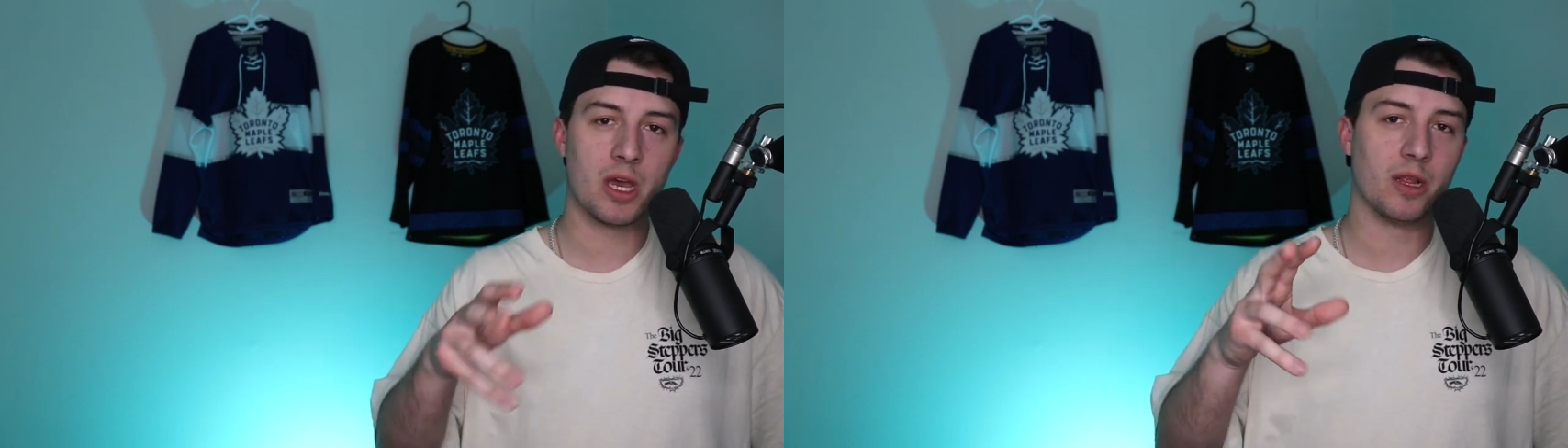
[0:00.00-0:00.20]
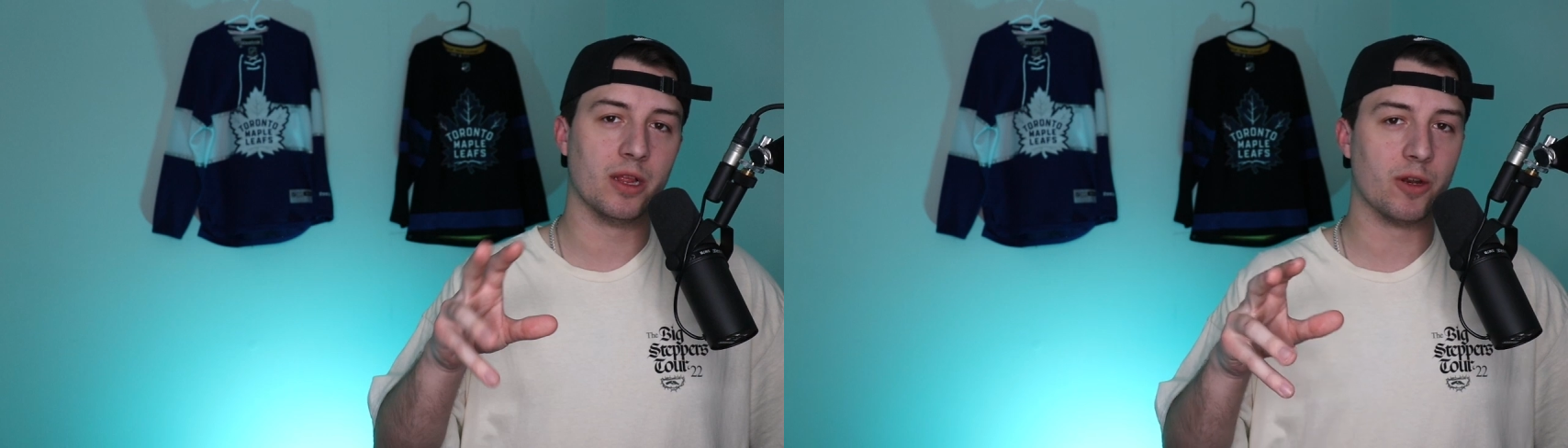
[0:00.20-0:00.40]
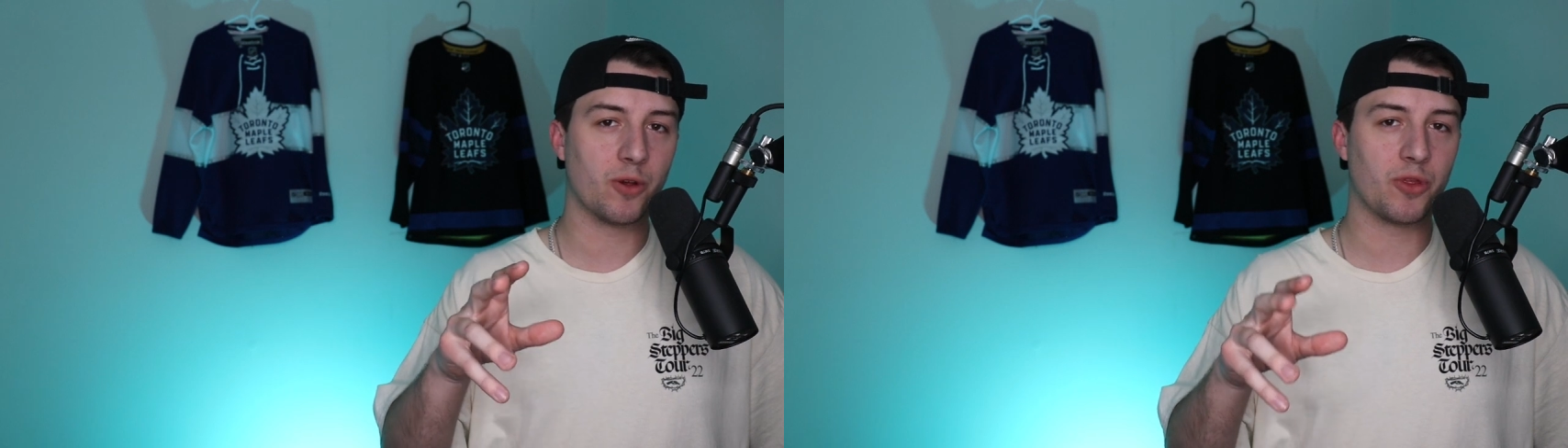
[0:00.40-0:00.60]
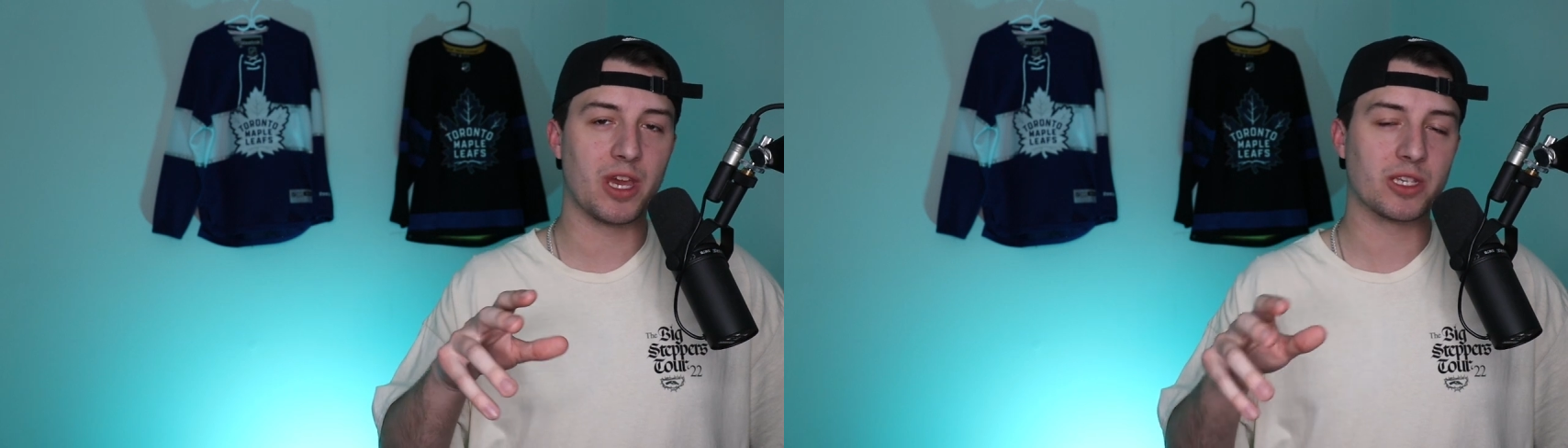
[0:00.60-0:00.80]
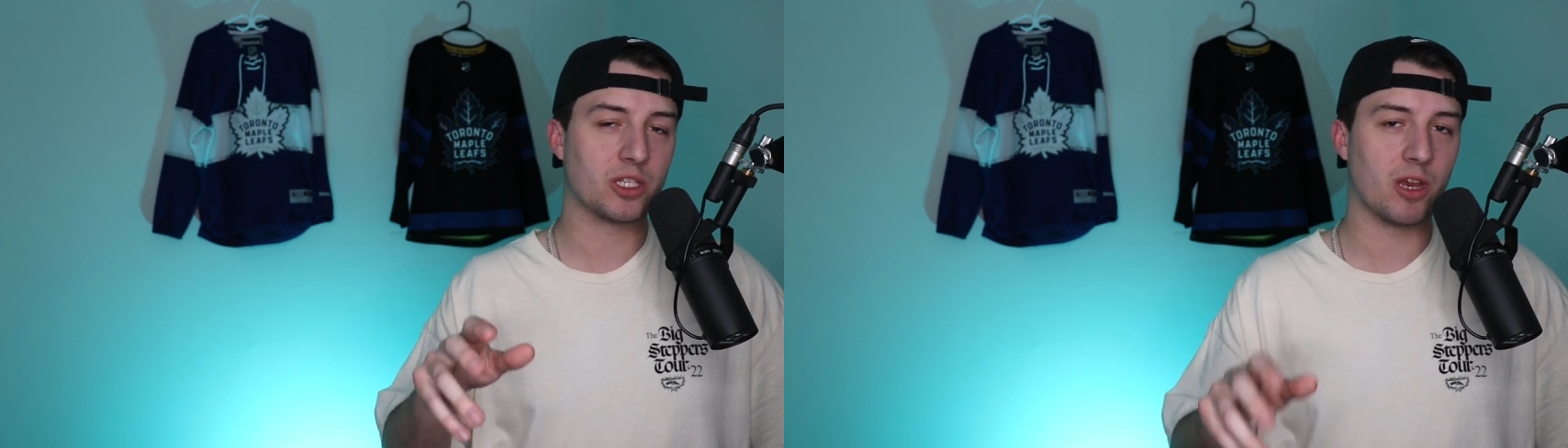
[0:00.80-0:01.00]
little
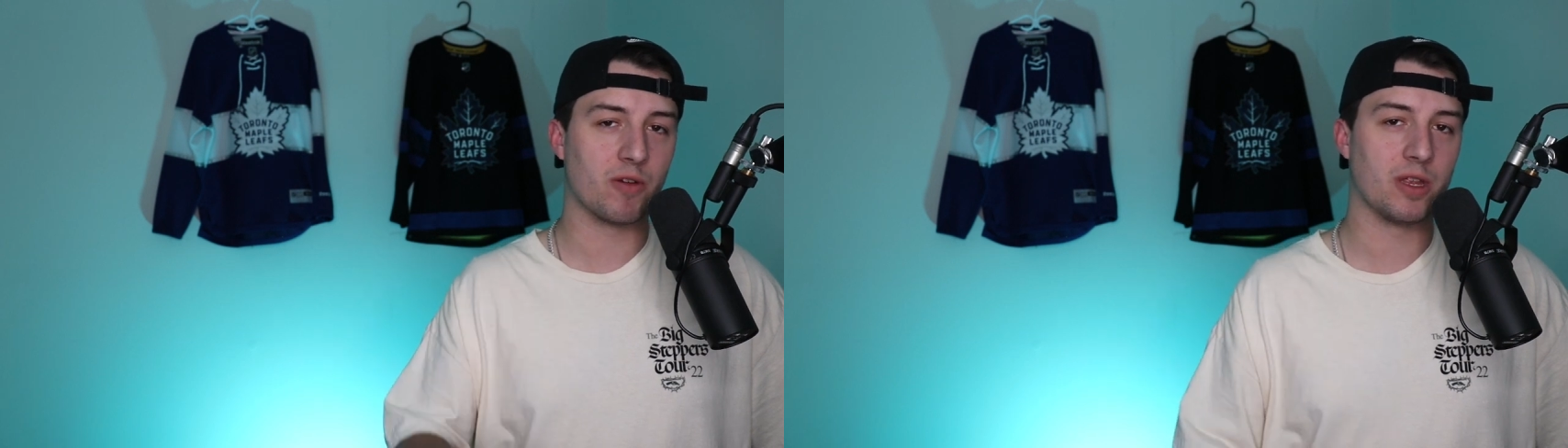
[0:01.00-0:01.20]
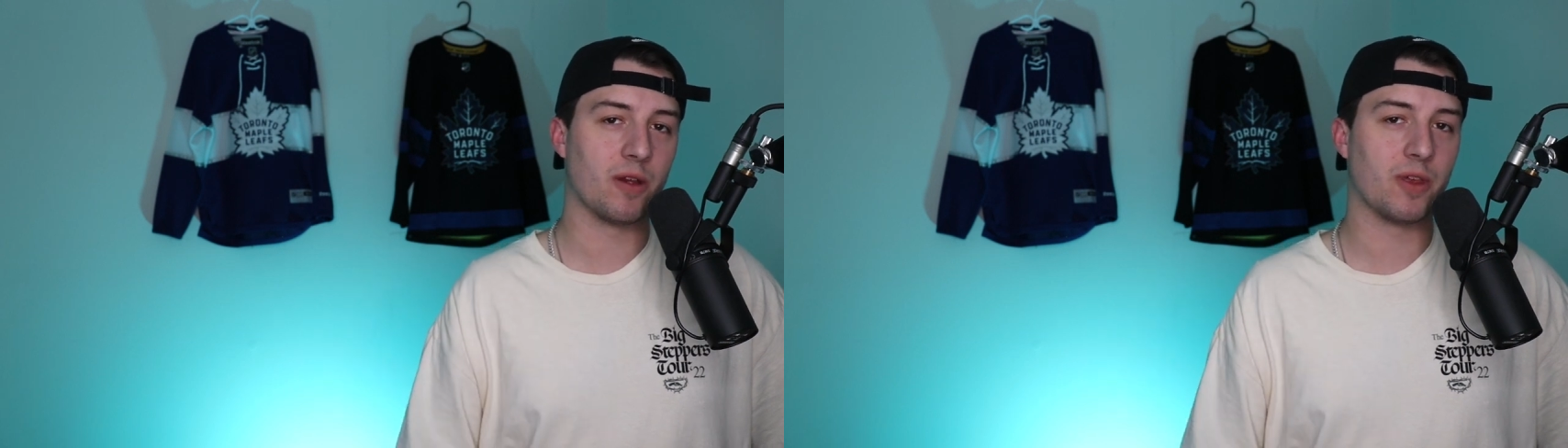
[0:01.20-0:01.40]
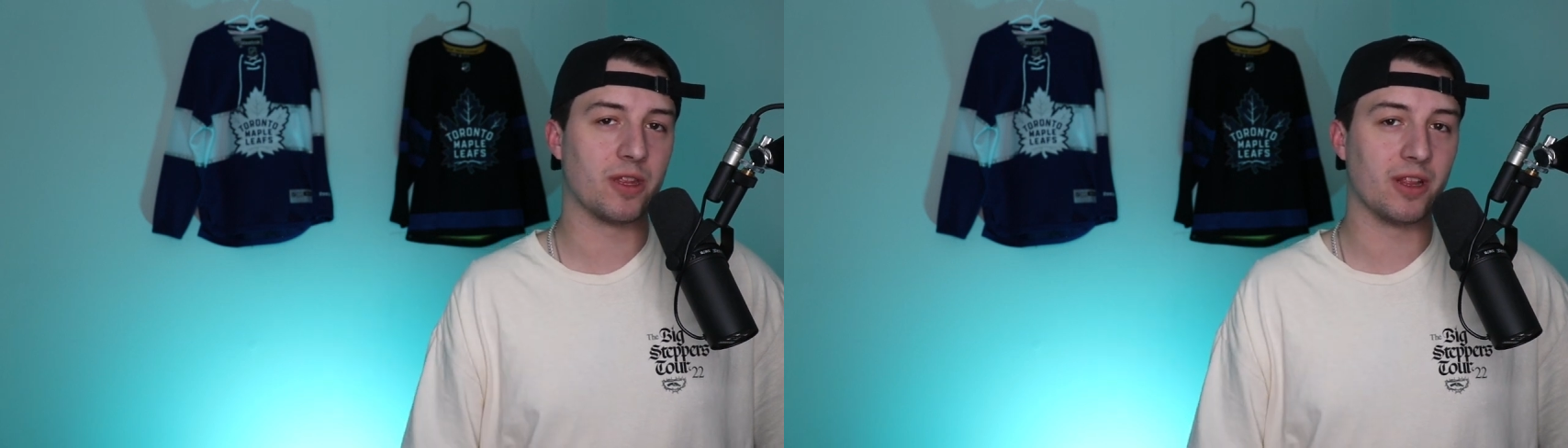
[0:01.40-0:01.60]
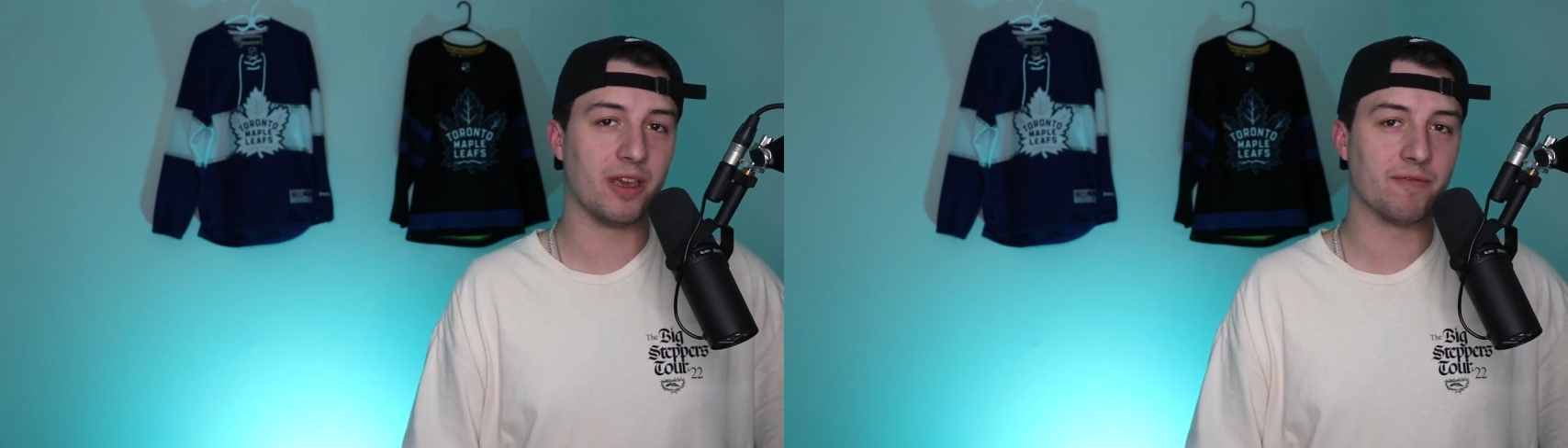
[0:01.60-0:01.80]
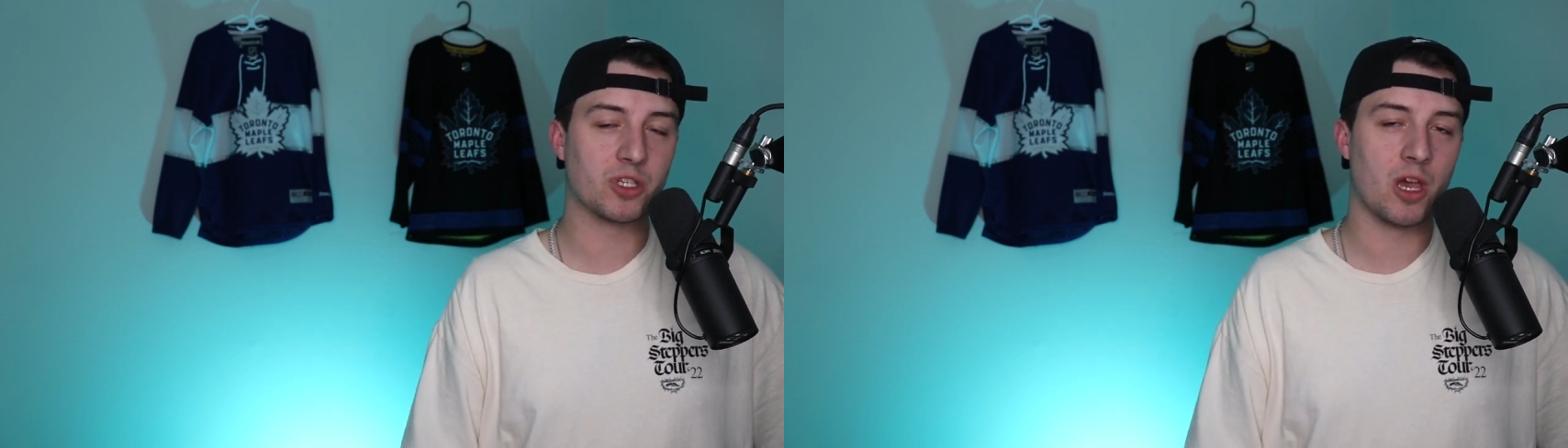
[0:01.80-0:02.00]
things here and there that the
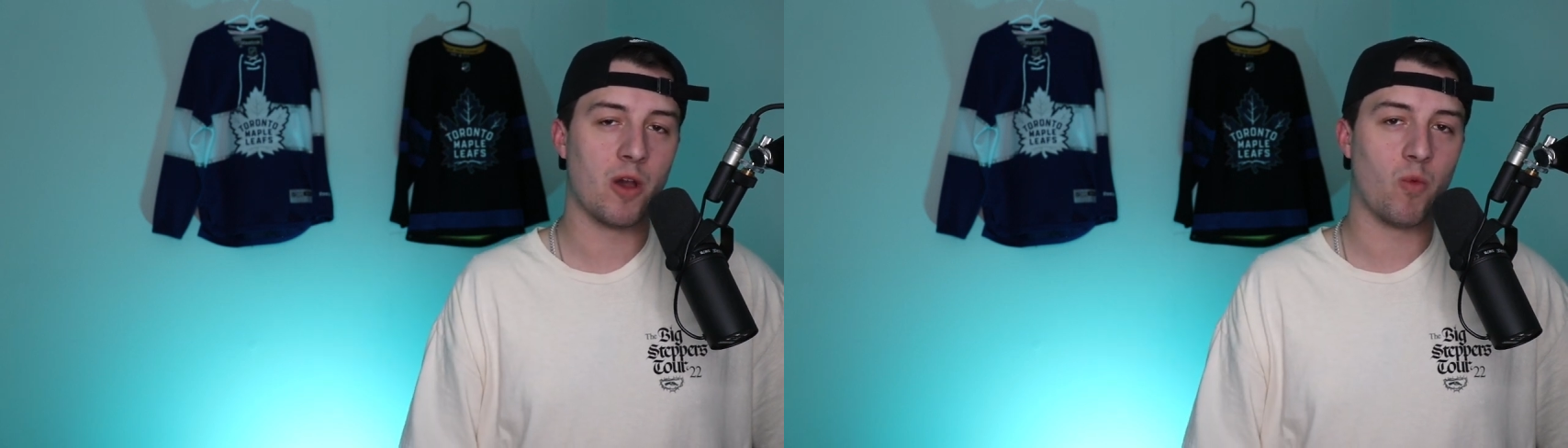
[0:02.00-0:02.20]
Leafs